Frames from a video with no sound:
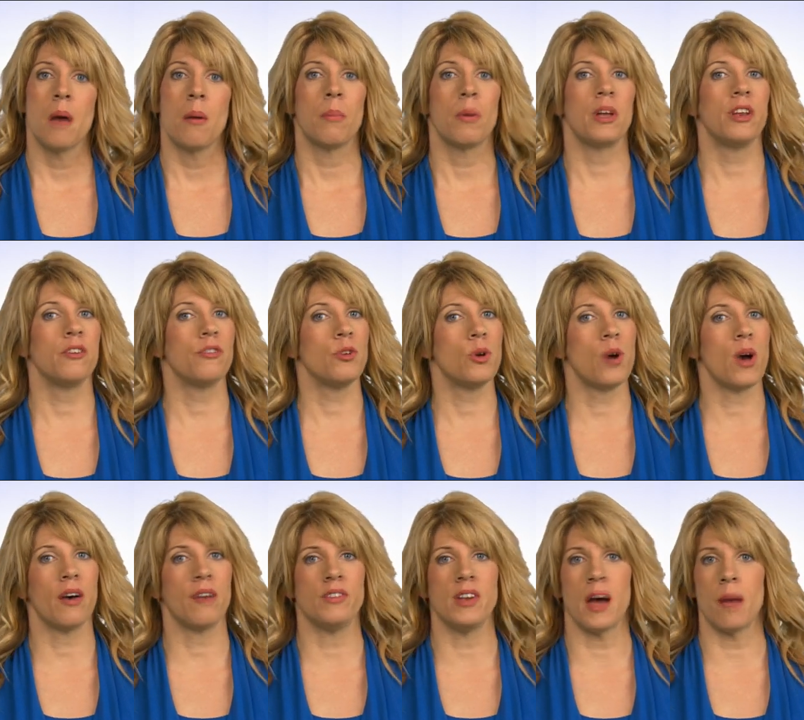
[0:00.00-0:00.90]
But if you
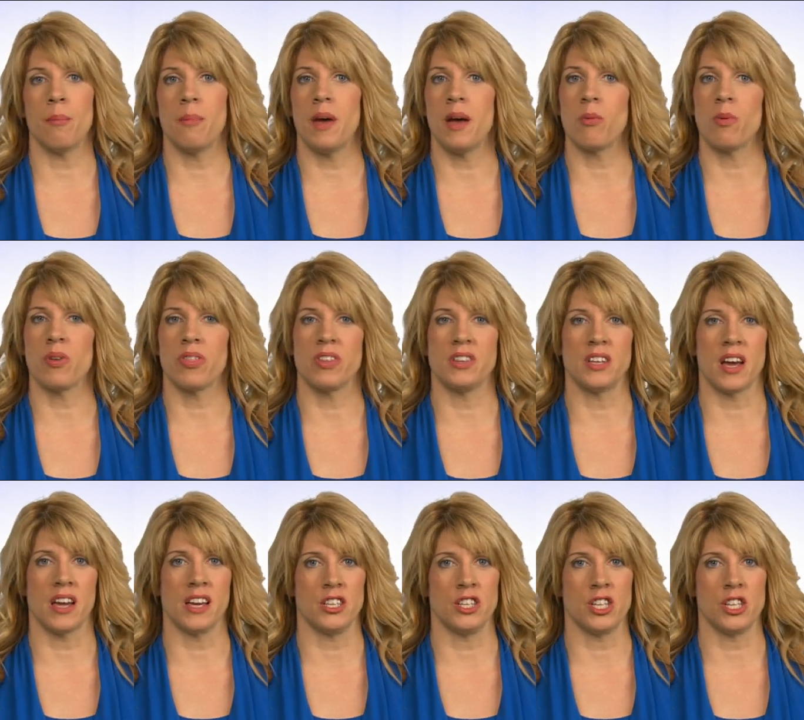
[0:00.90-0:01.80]
have not met with a
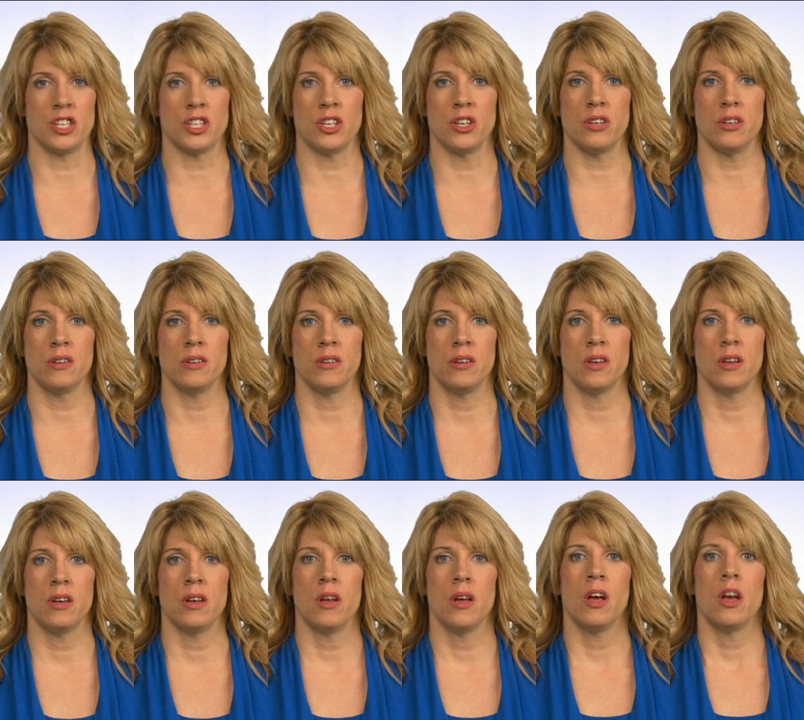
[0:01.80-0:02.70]
dietitian,
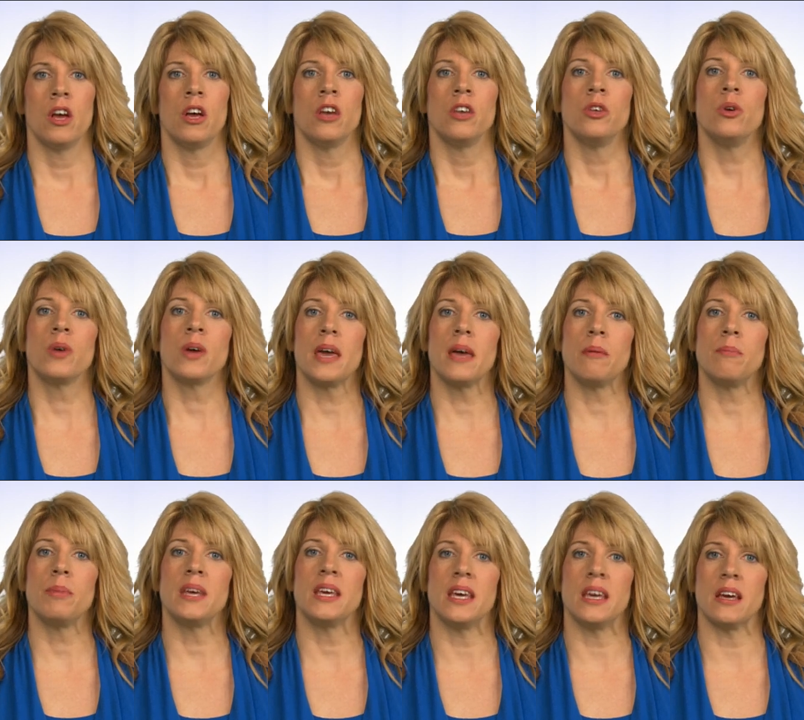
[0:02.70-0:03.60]
you can
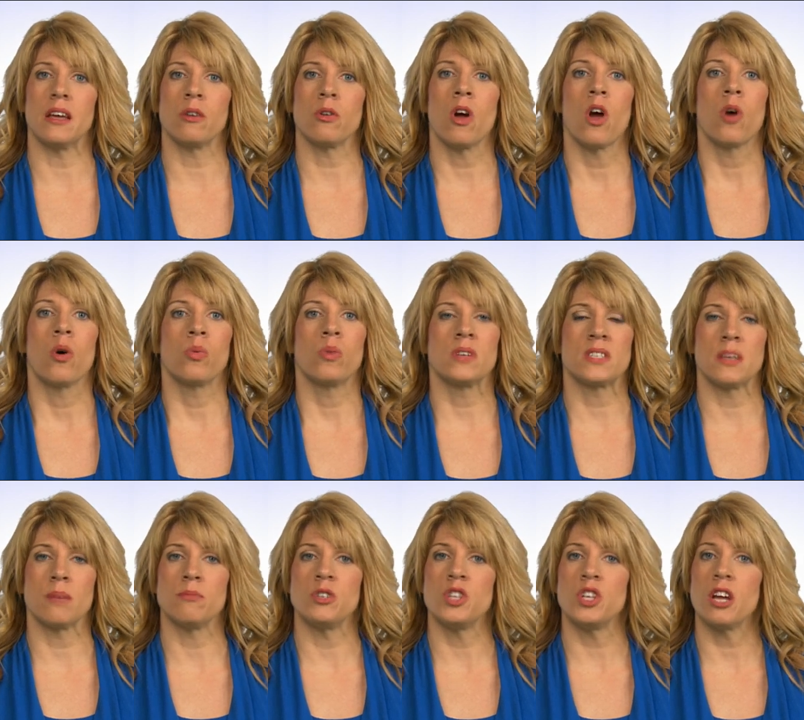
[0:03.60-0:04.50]
begin with
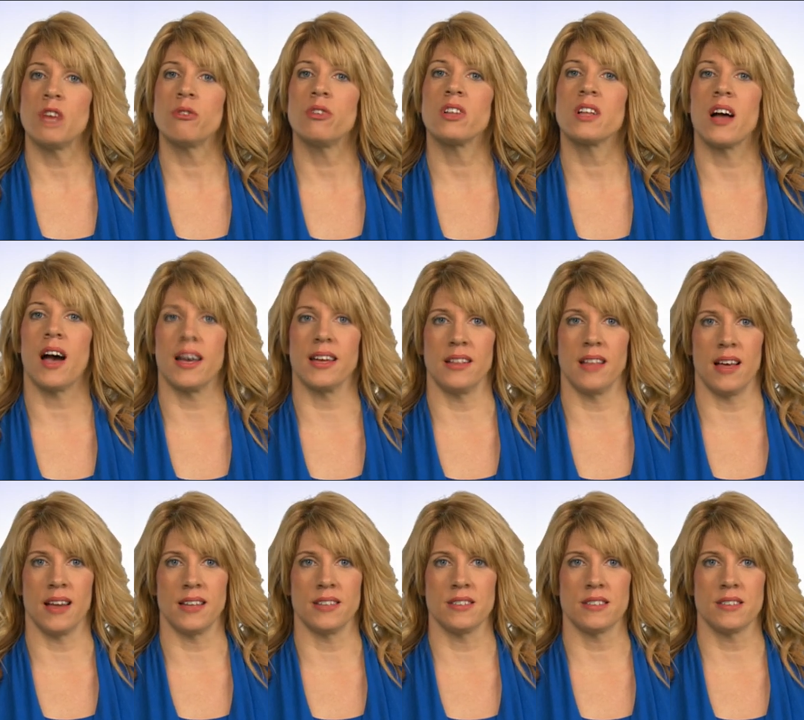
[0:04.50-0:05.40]
some general
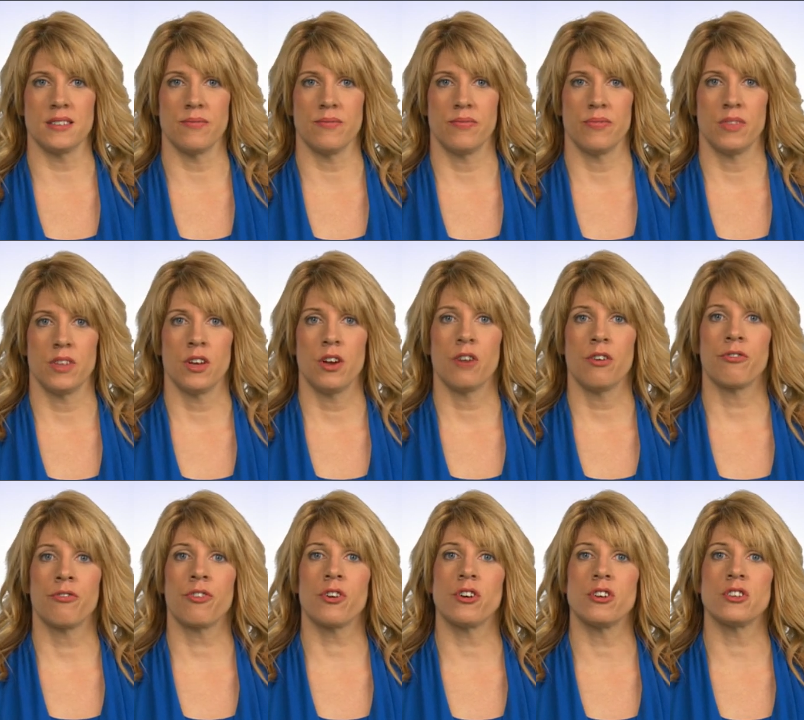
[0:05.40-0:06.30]
guidelines.
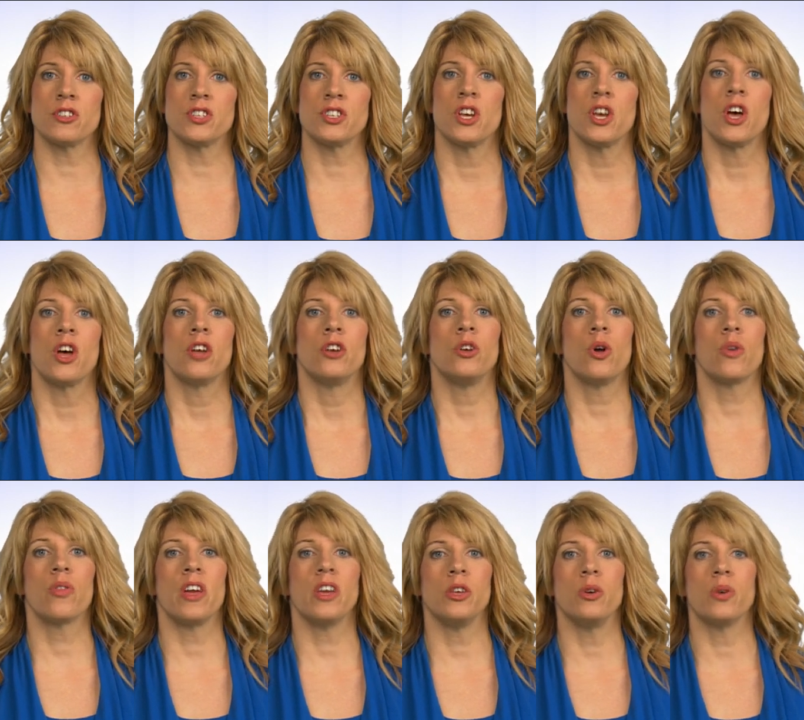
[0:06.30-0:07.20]
First, know
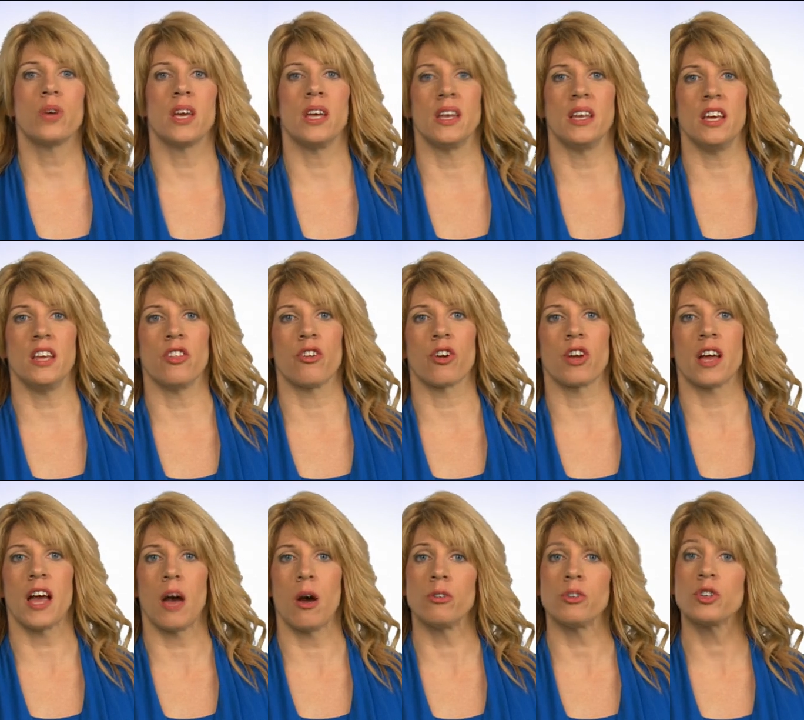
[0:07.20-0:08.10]
that you can either
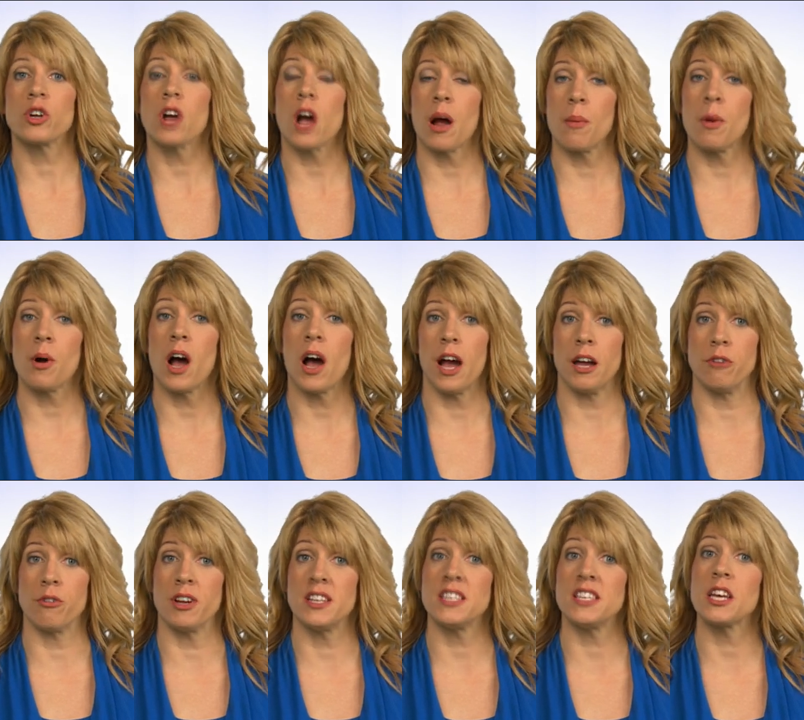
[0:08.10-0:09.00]
count your
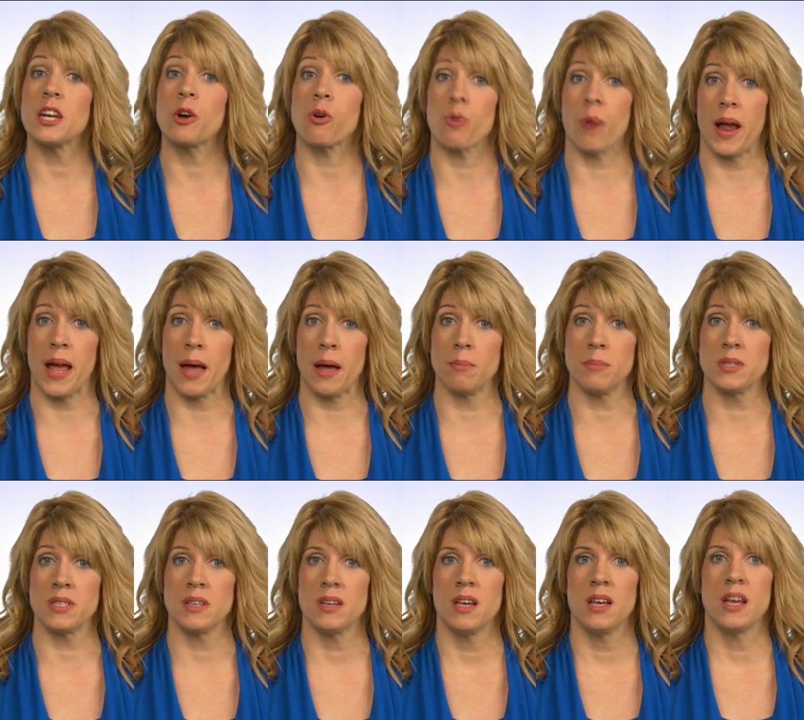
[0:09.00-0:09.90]
carbohydrates in
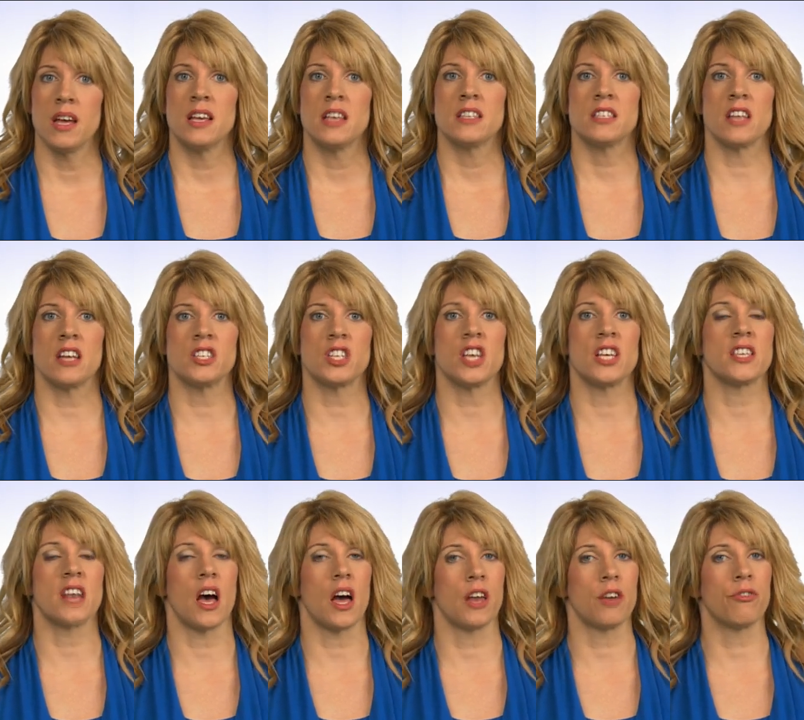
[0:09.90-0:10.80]
grams, such as
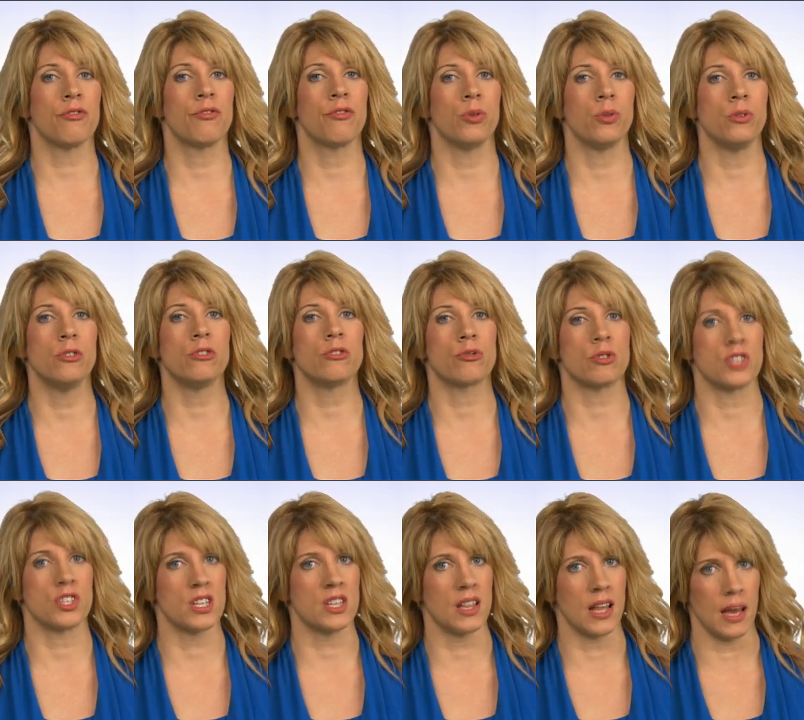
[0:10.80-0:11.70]
on a food
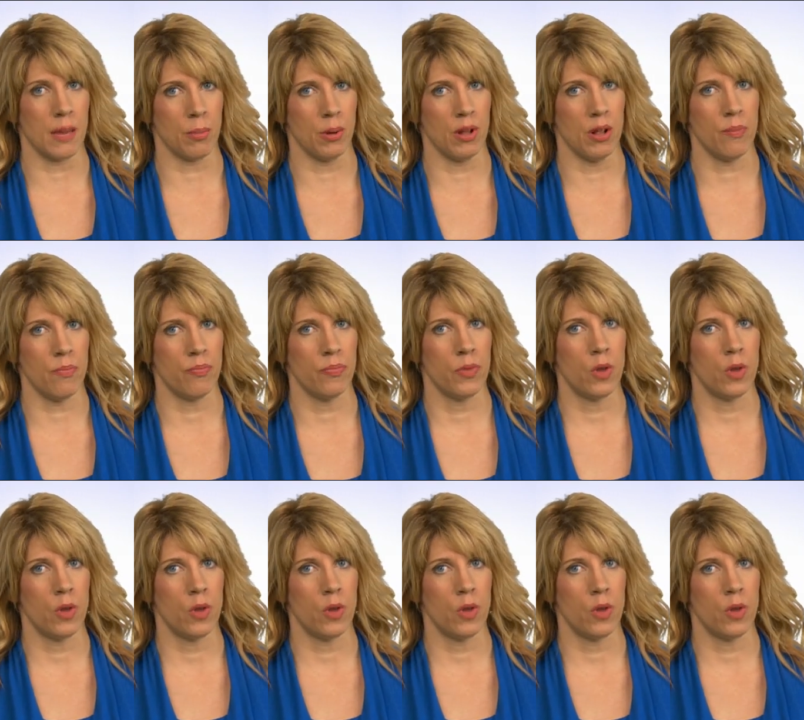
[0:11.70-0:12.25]
nutrition label,